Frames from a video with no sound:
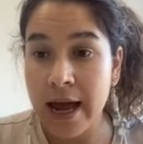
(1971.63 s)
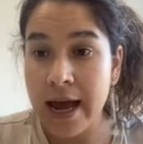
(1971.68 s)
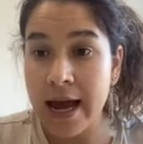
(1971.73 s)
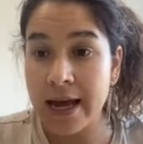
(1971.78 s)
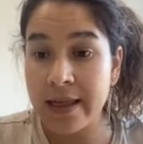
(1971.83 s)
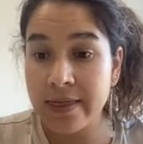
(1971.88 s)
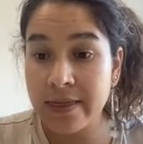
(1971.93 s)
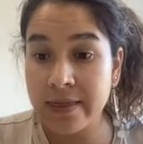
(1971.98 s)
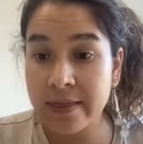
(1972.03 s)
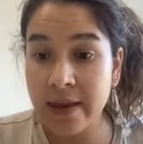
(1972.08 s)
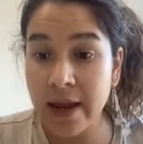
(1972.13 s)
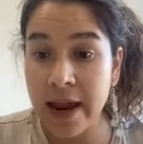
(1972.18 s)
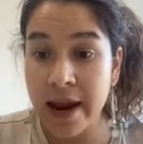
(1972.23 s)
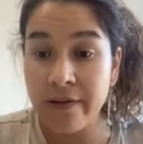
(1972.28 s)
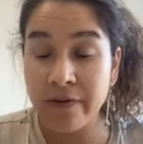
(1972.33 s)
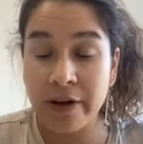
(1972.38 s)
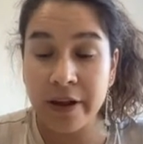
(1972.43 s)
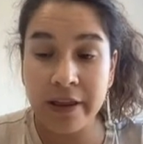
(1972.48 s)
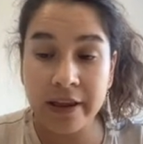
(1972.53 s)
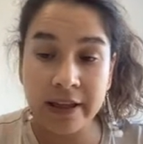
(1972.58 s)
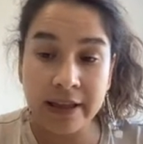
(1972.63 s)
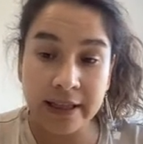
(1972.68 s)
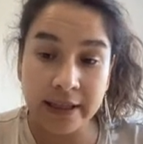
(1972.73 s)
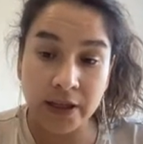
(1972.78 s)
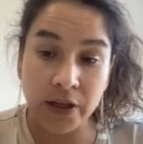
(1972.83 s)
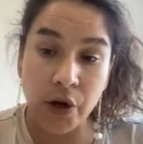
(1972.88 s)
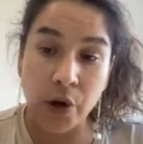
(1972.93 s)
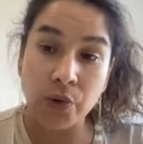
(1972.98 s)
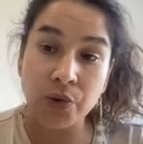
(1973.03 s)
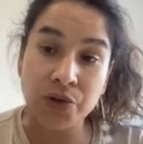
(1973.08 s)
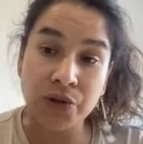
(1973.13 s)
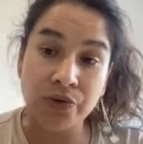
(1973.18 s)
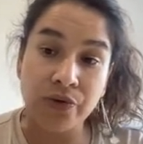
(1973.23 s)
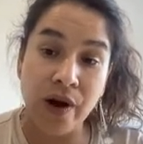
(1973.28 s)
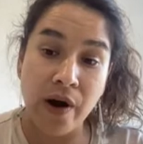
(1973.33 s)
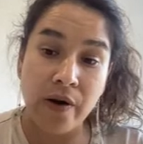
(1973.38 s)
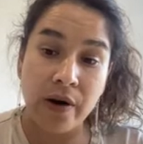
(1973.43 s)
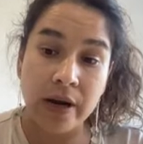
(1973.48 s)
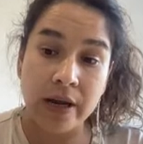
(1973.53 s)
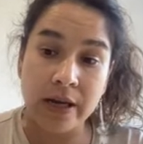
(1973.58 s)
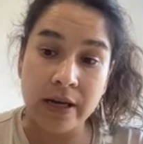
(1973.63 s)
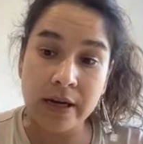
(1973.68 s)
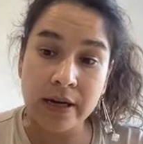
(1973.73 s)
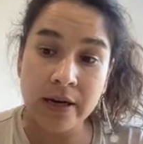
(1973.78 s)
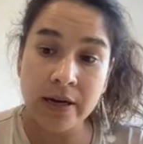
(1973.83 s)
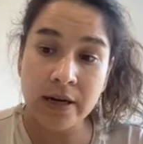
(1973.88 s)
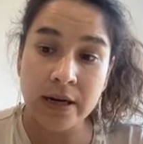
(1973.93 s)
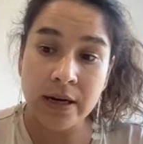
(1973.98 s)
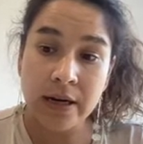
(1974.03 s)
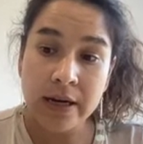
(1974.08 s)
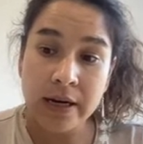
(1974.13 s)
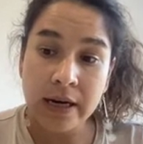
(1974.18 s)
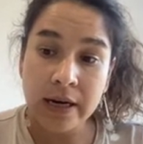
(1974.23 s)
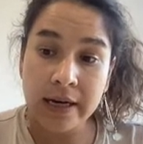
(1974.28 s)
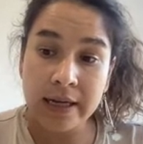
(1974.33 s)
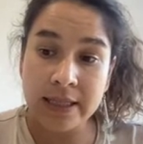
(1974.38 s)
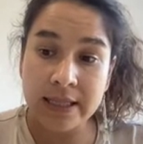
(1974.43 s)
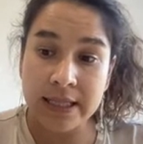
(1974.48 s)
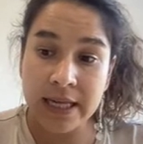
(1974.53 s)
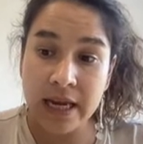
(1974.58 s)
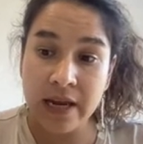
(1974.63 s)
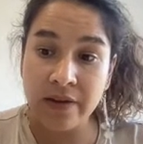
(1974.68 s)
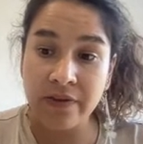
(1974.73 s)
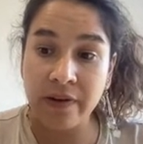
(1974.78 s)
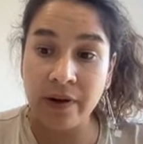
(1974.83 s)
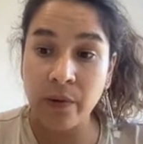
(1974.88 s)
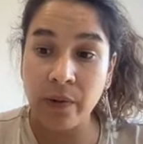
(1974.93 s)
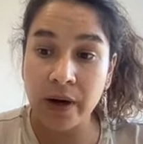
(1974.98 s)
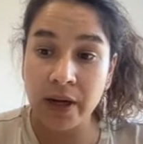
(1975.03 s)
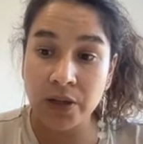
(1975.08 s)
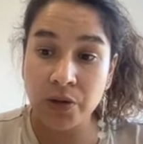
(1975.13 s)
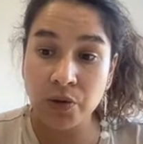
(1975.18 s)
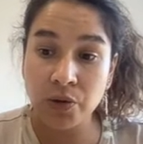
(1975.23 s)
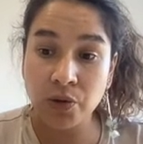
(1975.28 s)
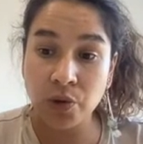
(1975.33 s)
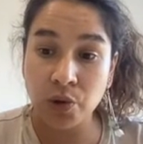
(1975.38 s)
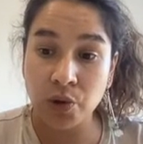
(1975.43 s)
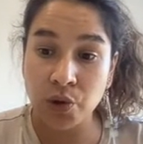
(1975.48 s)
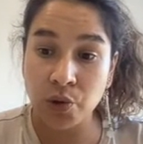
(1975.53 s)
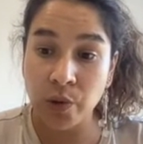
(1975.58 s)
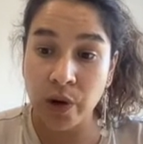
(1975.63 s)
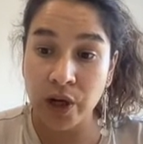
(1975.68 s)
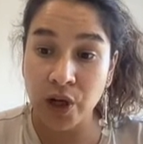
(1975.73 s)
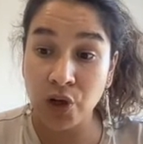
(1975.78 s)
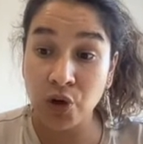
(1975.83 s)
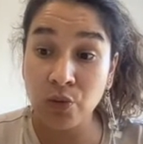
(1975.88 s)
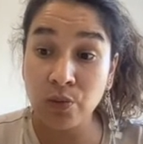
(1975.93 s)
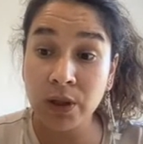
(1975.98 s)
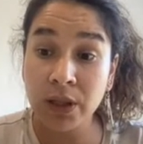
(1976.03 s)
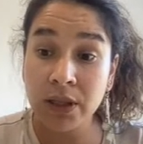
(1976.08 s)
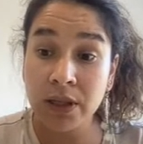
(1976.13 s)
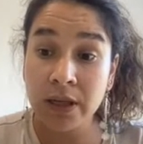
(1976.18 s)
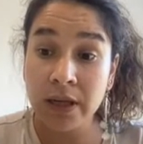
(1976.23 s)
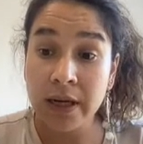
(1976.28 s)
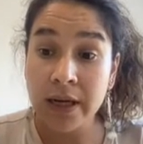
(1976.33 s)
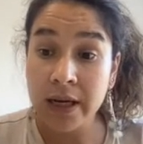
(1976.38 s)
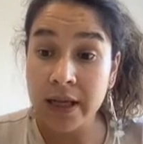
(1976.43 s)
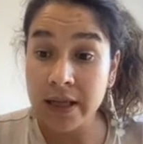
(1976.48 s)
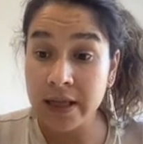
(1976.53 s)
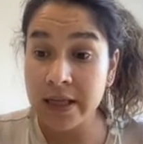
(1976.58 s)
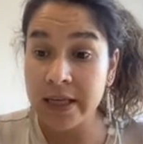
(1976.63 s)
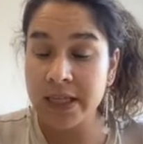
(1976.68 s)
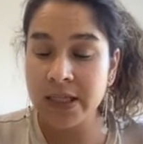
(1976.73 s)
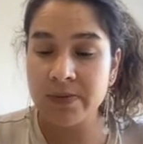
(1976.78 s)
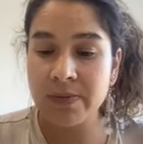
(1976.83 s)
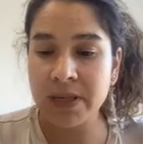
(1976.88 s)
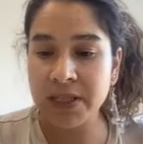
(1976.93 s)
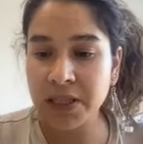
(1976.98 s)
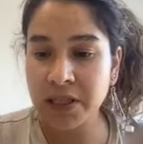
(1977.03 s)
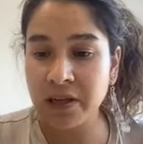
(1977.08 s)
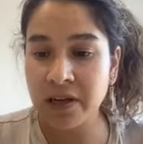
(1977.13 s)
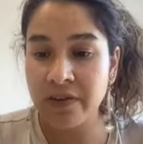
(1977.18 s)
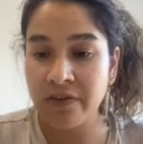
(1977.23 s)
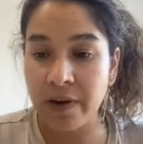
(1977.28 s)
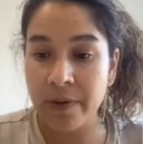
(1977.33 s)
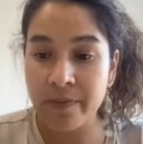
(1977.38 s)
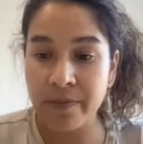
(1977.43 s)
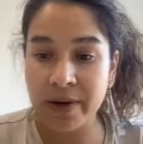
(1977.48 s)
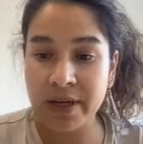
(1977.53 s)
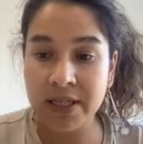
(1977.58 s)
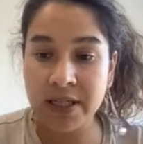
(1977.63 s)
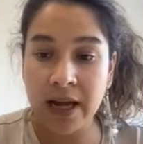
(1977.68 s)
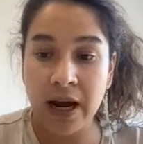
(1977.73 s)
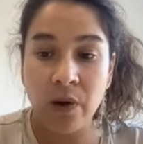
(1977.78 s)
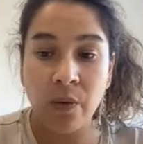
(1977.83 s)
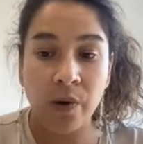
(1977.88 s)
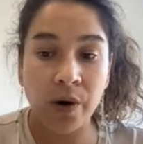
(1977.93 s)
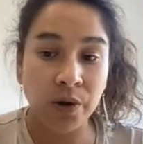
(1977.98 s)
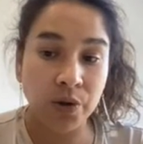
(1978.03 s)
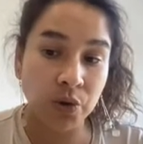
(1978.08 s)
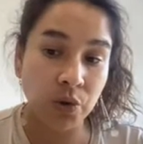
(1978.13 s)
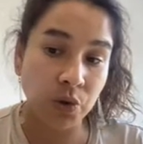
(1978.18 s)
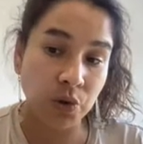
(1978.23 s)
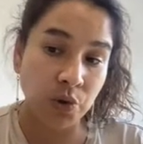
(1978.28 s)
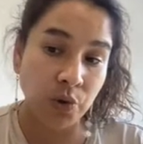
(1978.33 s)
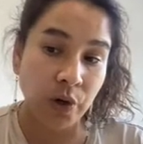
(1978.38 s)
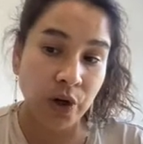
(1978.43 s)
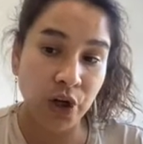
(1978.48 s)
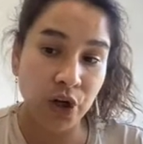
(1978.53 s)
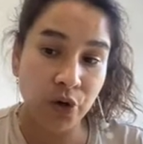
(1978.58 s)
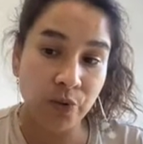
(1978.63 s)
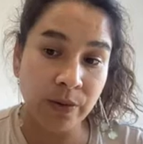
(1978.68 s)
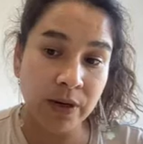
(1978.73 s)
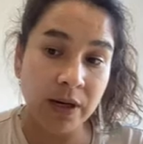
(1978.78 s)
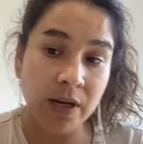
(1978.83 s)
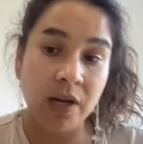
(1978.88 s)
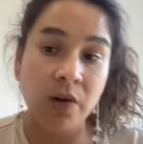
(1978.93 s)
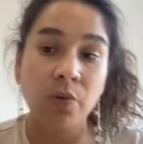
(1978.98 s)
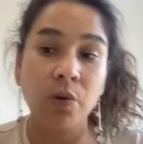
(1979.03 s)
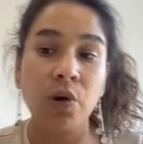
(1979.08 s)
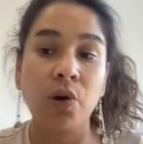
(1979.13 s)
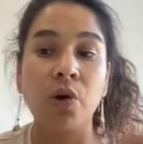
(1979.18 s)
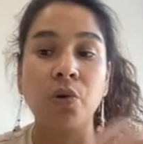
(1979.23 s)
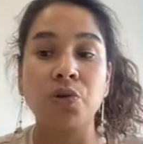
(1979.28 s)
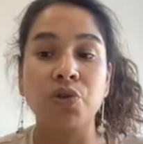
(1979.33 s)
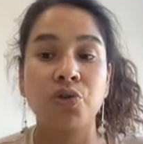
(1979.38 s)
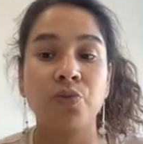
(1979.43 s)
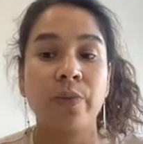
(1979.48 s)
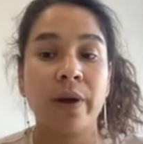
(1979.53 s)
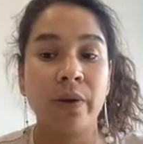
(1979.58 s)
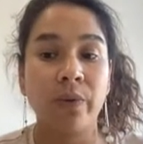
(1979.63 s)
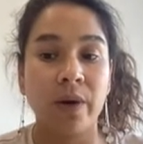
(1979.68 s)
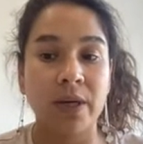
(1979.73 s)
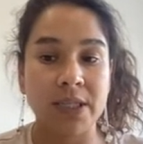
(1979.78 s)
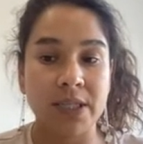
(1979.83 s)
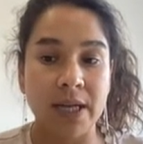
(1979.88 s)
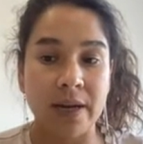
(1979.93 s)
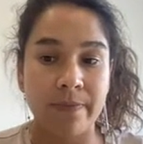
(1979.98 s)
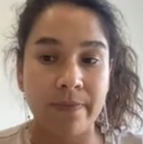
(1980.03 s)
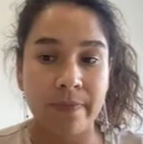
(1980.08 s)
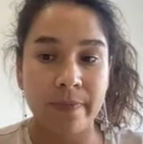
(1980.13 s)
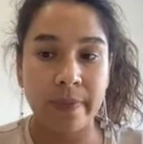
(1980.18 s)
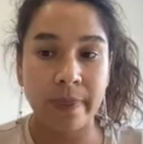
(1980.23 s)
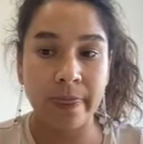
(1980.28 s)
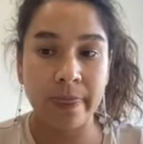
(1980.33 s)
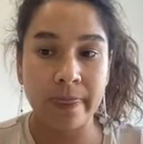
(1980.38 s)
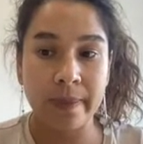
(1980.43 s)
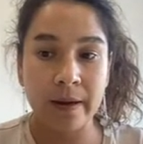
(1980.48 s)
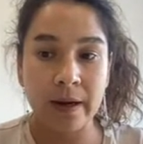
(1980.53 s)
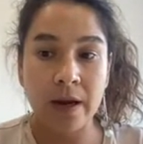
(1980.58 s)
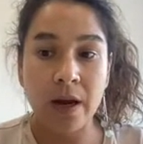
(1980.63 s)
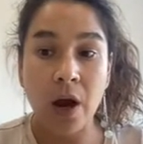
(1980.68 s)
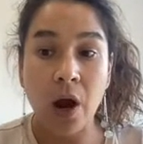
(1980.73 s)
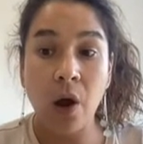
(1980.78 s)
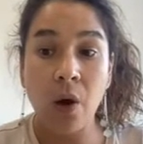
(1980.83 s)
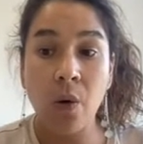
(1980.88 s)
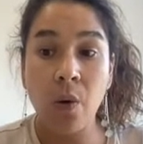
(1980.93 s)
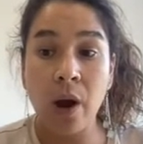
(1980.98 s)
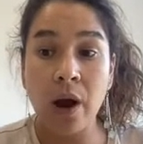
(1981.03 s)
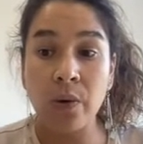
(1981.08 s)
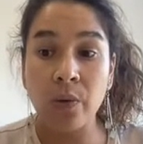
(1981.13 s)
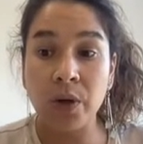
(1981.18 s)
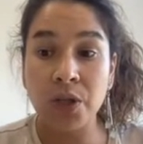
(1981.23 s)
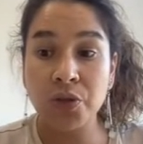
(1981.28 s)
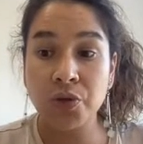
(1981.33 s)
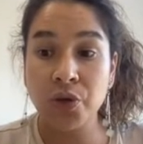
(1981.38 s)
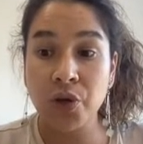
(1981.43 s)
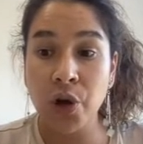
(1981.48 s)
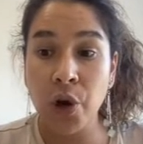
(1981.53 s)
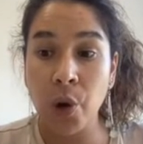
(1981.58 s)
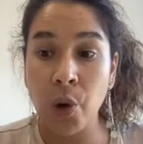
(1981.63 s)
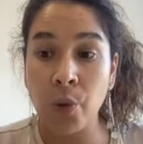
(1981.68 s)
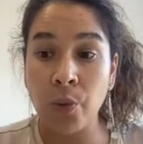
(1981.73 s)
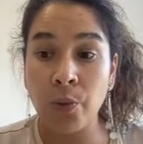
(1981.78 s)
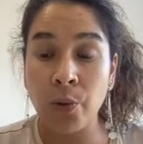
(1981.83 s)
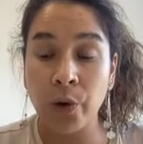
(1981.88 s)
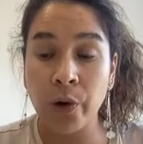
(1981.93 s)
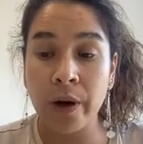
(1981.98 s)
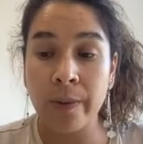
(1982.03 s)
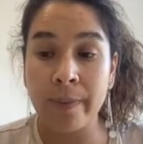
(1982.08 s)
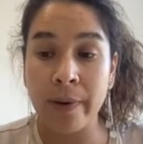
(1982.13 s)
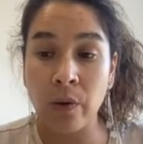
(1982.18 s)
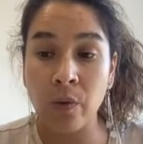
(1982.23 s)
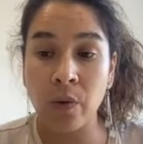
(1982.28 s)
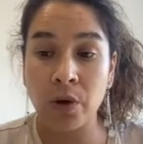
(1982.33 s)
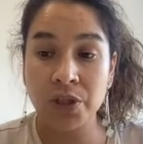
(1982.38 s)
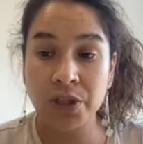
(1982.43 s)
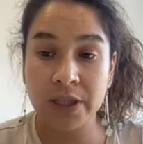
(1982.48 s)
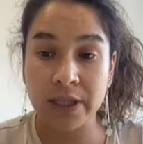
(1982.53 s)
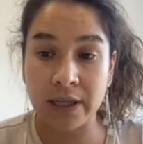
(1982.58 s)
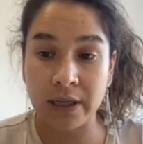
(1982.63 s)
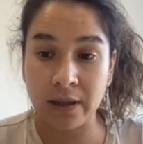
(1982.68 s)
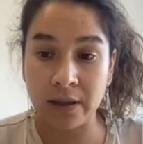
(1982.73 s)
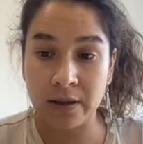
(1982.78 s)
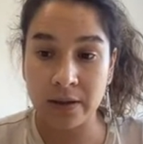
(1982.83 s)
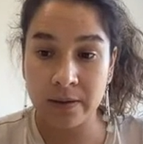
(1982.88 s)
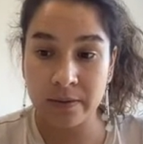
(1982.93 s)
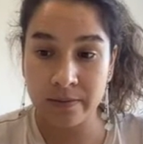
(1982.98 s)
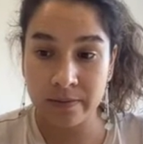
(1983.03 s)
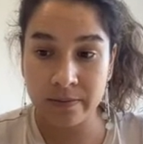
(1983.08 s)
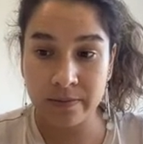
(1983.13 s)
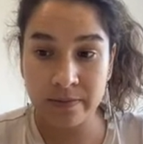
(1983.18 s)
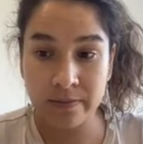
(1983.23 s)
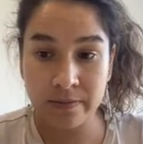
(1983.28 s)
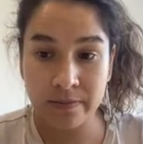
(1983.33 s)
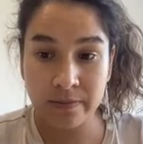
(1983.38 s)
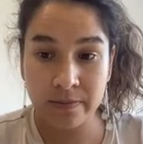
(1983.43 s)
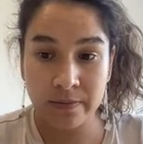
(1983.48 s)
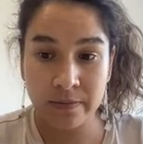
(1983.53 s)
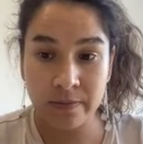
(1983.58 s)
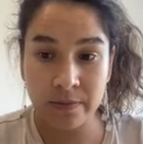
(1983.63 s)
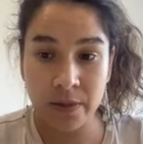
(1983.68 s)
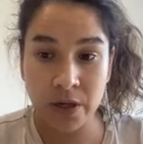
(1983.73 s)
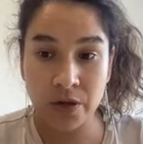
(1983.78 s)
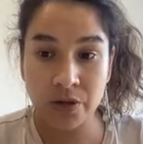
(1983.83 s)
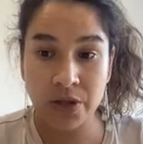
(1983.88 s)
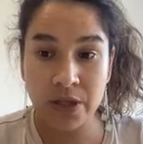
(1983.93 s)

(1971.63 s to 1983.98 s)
And everything that goes around here, let's say if I wanted to talk to a human, this message, if I press I want to talk to a human, it will go to my WhatsApp. Oh, I want to know more about WOZTELL. You